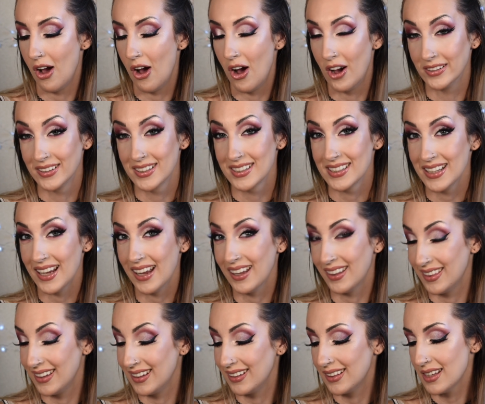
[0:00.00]
Honestly, I
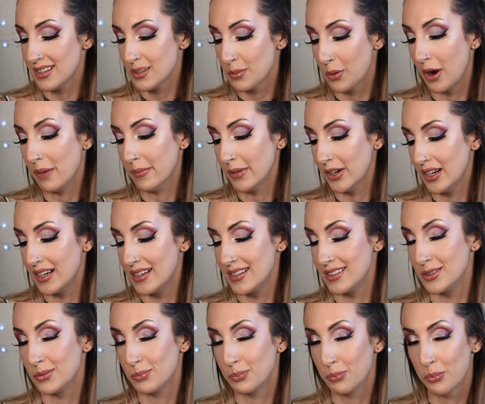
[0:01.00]
think this primer
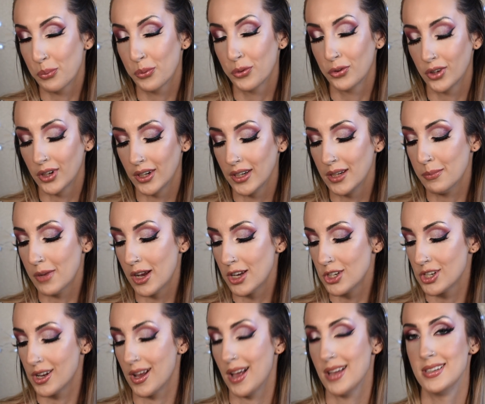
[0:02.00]
is pretty
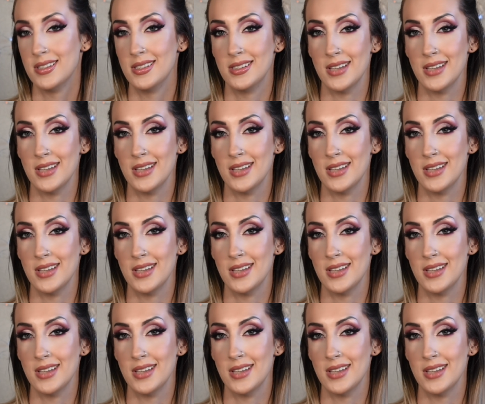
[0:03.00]
much a